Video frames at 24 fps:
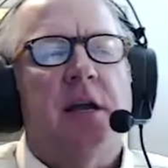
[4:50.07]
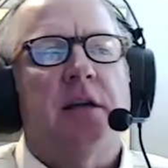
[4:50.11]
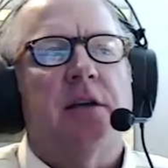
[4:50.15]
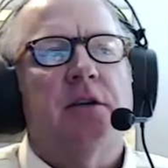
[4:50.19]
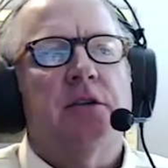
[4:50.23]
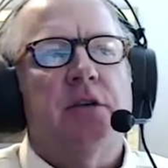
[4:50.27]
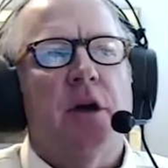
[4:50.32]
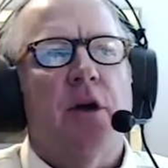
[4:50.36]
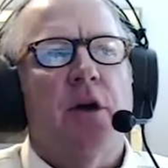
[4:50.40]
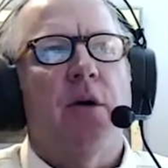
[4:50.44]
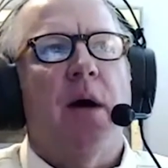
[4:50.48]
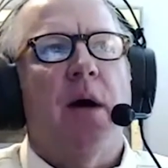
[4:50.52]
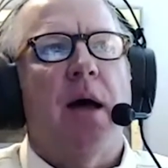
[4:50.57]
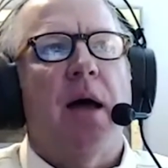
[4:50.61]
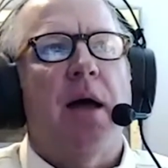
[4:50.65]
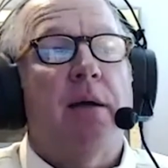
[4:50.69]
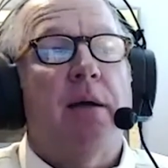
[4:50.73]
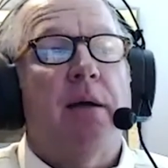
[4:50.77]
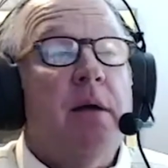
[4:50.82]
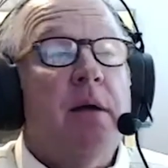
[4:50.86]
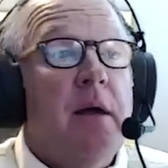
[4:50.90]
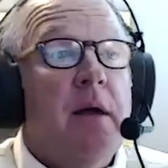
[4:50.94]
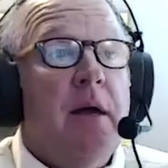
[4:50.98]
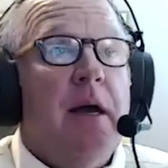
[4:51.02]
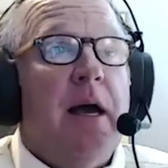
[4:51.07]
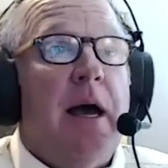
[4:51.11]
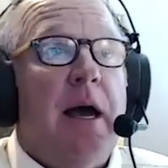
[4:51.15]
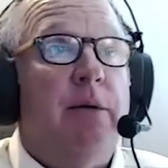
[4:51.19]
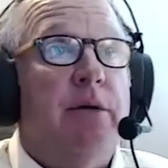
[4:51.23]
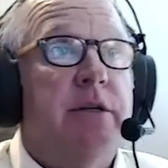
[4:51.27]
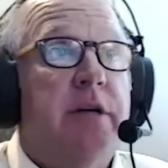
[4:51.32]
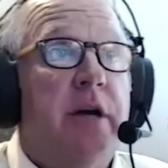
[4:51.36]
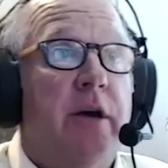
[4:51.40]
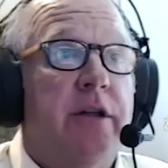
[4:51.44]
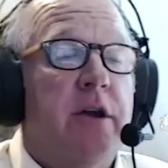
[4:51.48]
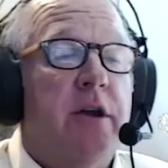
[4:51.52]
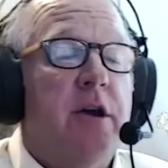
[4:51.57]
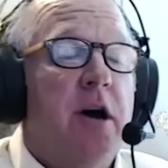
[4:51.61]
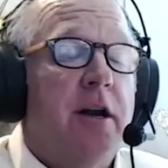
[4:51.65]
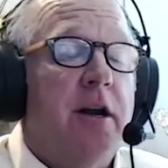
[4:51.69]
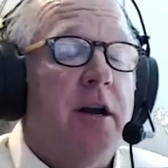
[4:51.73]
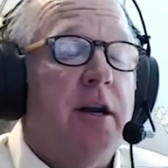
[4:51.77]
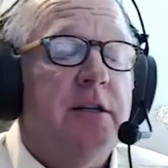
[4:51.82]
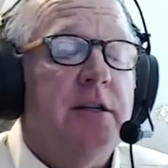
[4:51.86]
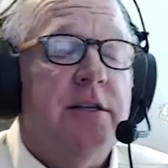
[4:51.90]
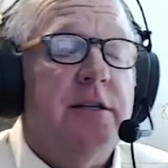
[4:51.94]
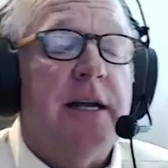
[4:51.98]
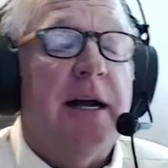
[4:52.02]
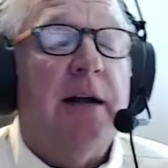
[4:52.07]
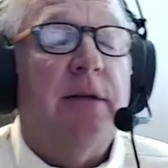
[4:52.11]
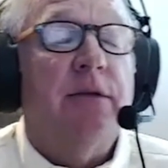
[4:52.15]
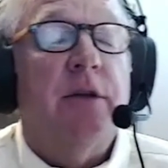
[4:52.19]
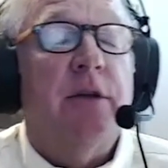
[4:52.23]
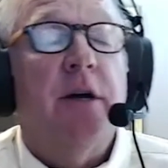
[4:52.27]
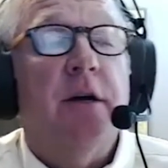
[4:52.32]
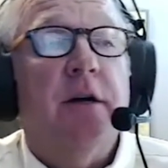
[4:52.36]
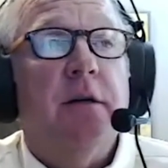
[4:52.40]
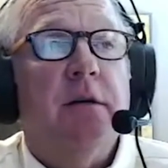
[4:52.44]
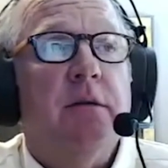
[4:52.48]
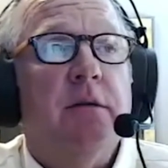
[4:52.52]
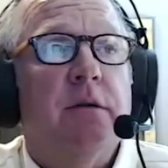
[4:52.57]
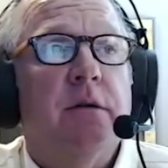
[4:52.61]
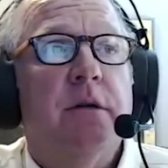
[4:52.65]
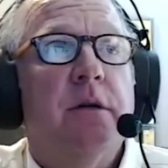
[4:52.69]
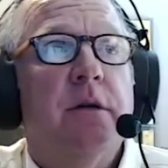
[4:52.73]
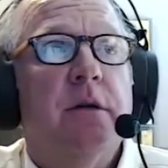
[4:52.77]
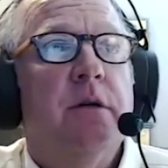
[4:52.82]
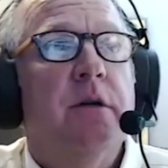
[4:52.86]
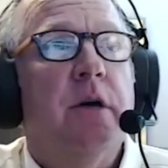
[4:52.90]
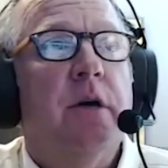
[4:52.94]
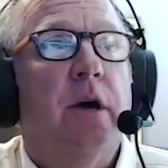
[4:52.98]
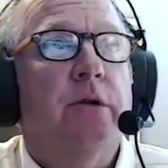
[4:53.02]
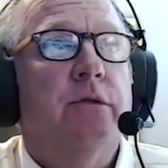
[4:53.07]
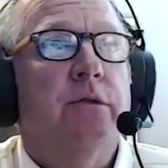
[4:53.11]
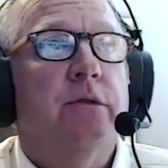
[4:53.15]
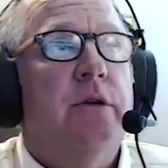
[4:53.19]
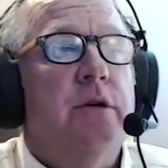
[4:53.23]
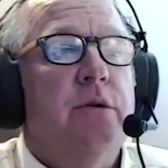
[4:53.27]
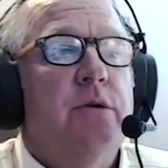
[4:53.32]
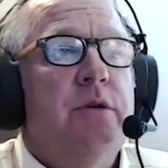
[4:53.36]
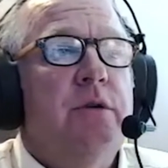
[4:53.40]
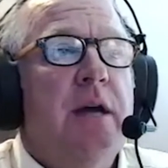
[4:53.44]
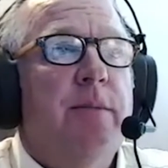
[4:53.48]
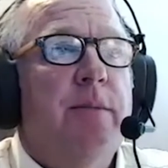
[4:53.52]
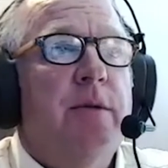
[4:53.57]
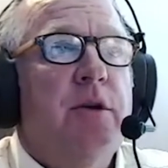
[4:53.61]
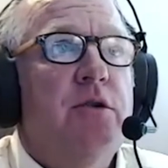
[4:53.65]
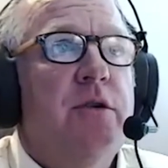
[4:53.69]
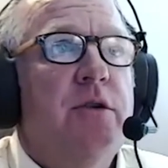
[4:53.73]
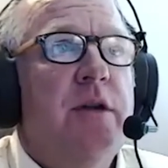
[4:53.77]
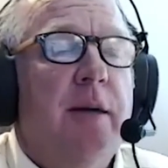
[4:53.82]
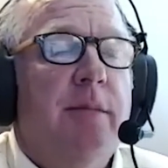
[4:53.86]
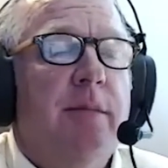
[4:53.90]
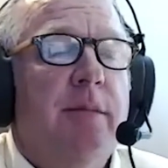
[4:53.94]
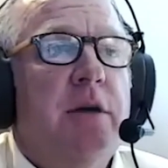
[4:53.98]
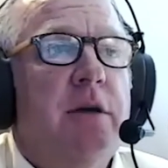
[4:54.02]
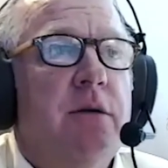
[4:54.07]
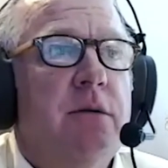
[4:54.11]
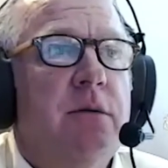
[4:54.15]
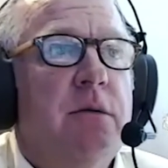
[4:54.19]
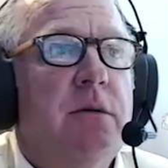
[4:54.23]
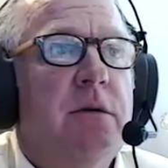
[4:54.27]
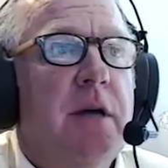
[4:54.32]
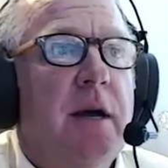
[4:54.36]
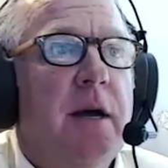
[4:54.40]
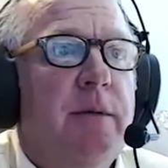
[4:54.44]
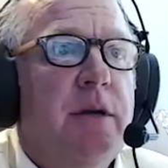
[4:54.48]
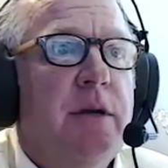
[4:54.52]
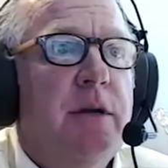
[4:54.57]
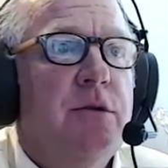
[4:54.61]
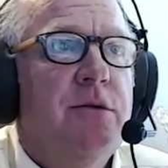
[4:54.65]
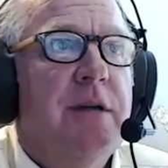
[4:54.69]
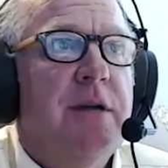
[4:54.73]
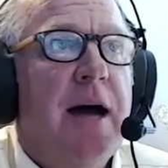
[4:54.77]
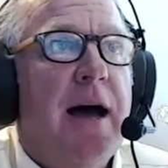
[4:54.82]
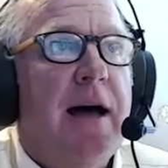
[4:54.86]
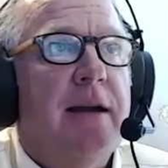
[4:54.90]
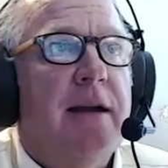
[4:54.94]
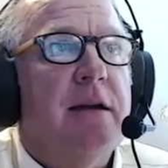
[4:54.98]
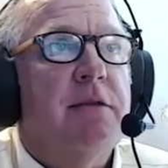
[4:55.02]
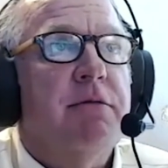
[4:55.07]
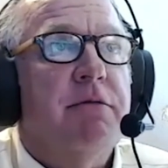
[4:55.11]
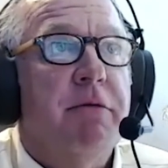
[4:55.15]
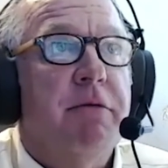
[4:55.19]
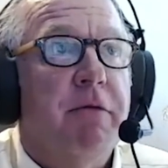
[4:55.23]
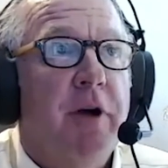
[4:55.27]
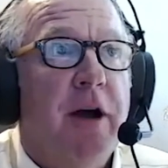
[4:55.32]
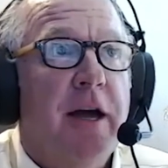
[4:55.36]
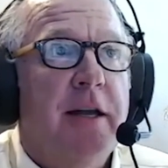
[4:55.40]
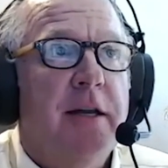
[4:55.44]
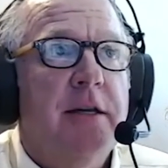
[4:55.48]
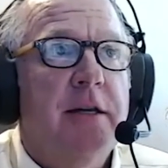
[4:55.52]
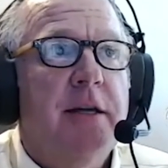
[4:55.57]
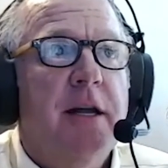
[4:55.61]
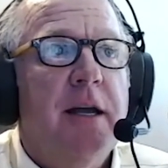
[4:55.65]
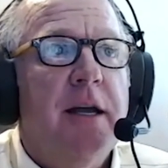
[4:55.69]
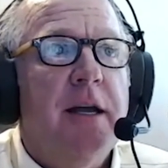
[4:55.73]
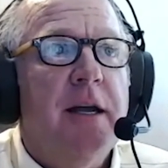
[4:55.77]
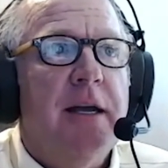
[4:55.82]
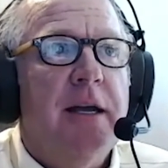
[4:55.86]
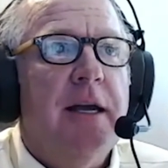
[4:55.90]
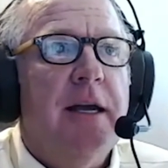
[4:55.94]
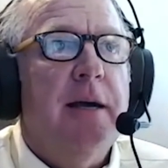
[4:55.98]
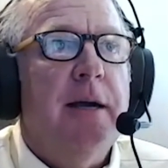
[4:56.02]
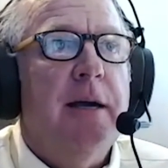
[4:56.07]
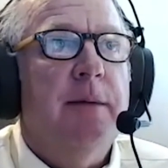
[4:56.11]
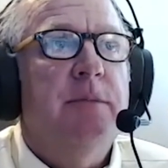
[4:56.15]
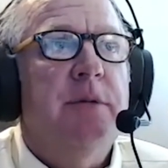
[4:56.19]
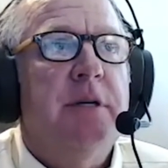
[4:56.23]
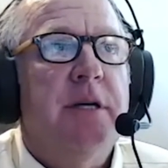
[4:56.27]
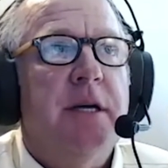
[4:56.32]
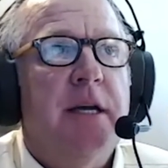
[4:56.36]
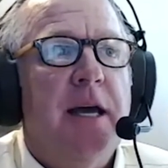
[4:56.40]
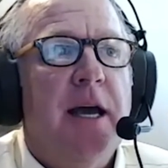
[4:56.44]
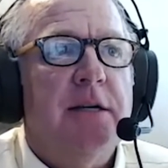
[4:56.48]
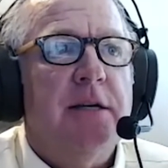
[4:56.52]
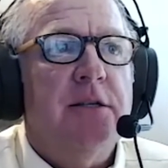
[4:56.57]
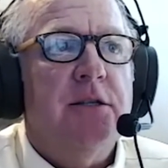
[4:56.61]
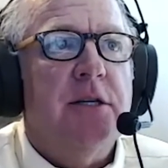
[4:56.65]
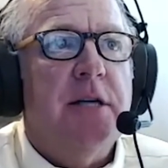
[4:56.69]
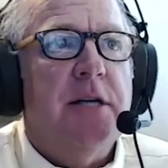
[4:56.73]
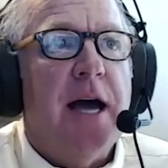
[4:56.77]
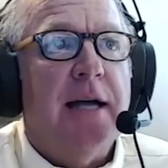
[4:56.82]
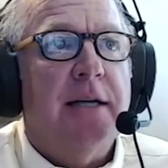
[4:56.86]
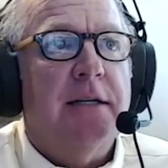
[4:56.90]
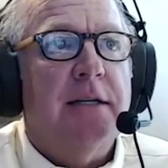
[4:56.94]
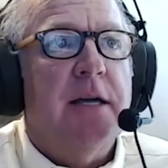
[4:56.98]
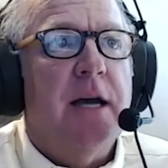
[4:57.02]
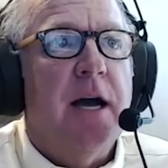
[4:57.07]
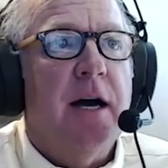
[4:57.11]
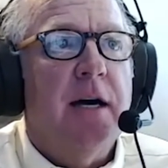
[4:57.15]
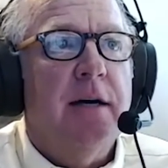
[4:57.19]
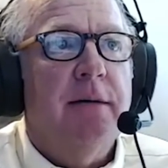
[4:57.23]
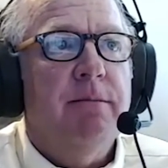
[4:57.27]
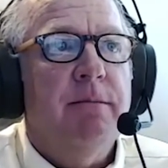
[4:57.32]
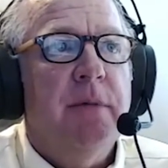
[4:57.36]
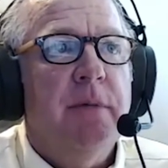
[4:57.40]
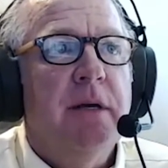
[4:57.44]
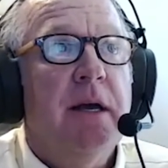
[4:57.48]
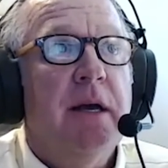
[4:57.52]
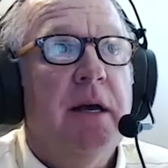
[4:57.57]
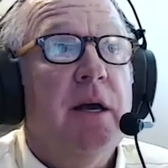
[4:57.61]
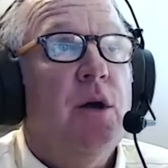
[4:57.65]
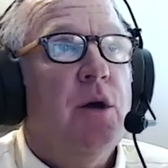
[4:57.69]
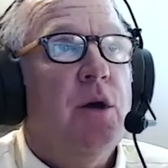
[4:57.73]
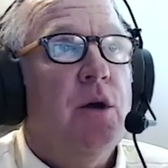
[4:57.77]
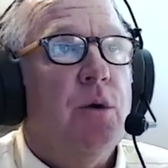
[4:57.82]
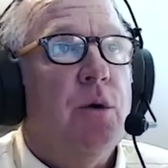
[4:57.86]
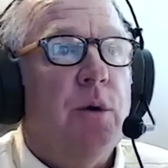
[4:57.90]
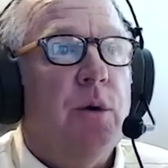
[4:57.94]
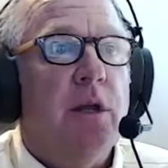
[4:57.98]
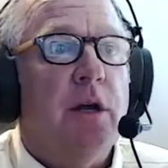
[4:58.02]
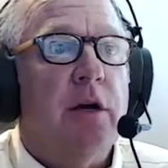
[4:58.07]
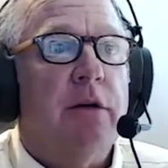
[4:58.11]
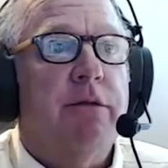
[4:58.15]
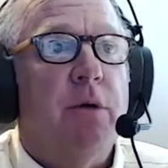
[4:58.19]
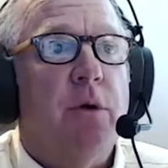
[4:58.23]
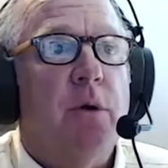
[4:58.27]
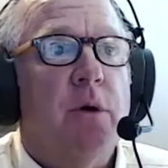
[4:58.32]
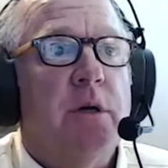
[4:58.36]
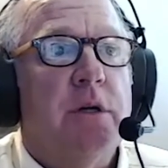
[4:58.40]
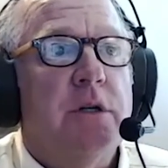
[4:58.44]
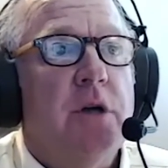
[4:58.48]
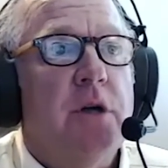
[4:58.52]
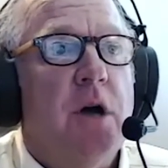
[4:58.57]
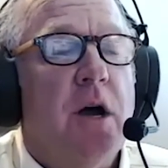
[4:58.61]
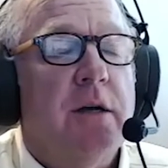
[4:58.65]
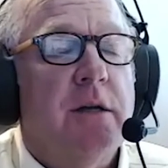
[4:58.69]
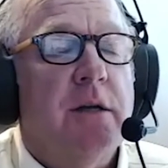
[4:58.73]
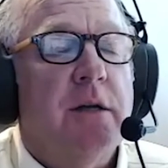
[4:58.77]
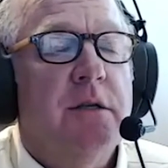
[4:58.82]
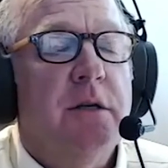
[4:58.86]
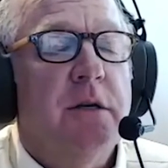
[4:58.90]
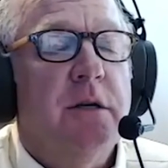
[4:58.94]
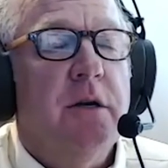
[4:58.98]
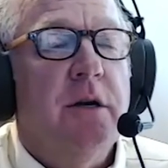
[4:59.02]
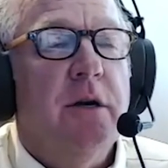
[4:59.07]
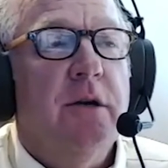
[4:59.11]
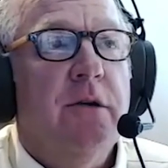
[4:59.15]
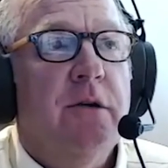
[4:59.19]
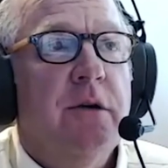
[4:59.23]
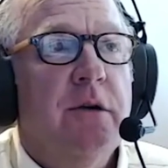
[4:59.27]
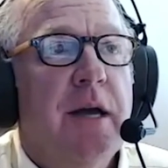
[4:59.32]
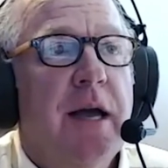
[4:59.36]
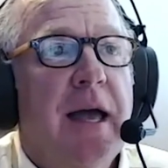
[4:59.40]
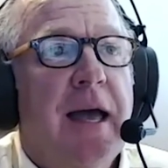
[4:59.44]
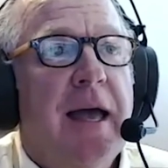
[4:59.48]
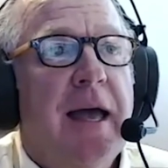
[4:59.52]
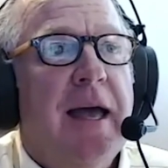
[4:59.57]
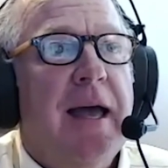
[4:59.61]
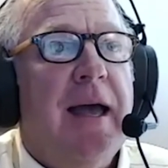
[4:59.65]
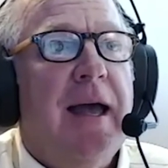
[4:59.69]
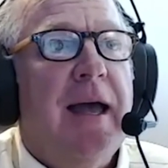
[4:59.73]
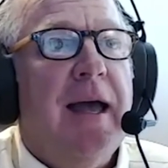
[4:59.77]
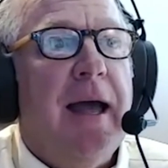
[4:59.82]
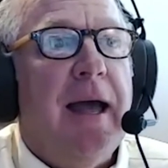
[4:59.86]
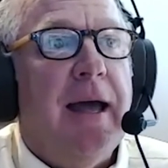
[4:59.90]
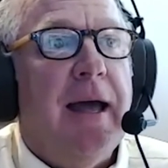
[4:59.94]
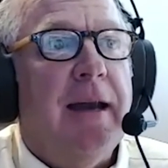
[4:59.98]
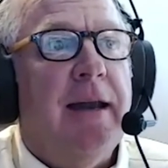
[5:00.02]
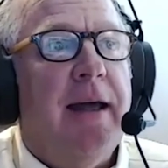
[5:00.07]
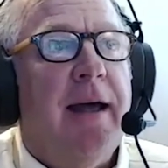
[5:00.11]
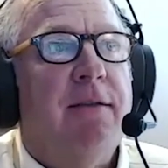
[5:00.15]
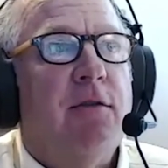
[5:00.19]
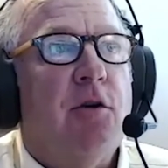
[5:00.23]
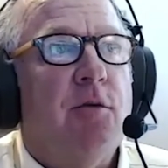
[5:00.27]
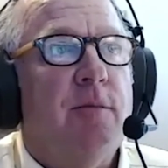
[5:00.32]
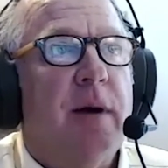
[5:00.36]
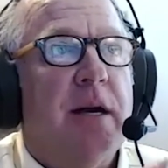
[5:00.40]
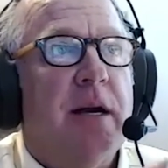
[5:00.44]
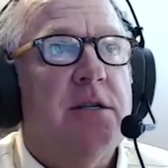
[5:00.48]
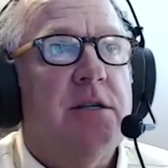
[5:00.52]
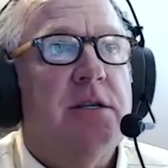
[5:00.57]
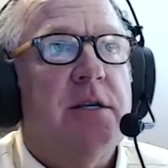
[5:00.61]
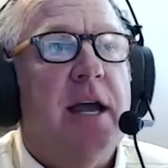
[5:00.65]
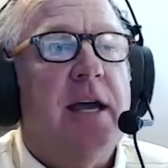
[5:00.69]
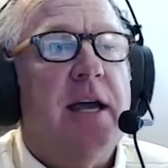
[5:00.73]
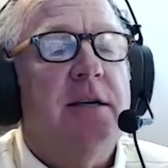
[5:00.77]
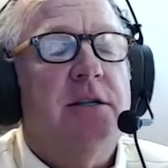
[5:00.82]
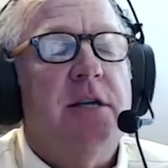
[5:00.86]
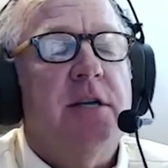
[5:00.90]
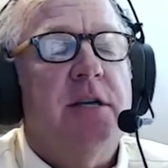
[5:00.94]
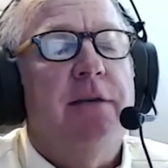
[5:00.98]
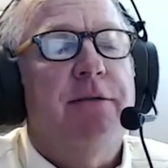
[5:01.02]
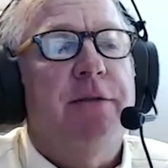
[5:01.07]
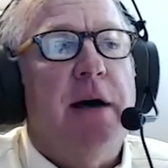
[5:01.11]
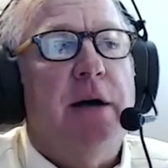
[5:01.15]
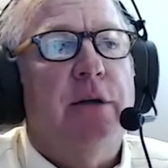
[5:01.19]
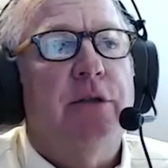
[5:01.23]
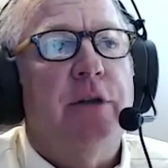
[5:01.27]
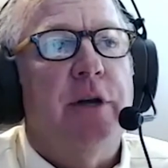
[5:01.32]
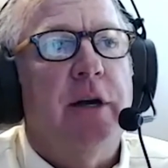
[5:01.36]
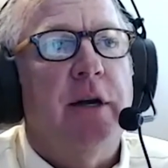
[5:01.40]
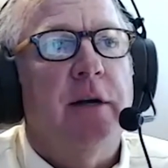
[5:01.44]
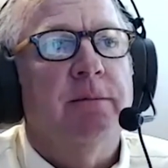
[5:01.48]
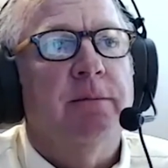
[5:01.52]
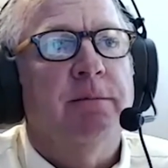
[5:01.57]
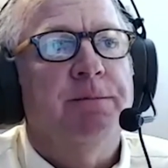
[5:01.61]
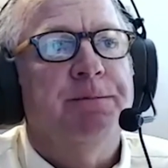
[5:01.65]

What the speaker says: So I would tell the audience out there, go to www.friendmts.com. We look forward to talking to you, and everybody stay safe out there.